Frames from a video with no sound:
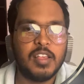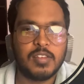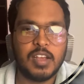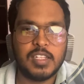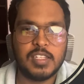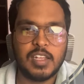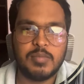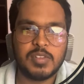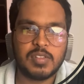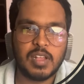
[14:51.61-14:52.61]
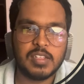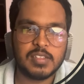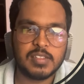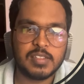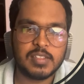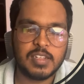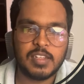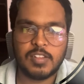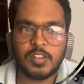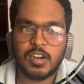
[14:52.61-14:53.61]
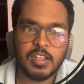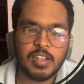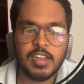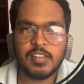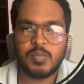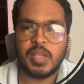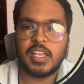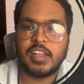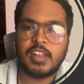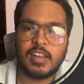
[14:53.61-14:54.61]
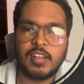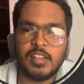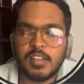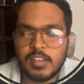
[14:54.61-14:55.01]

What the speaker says: So I just thought, let's make it and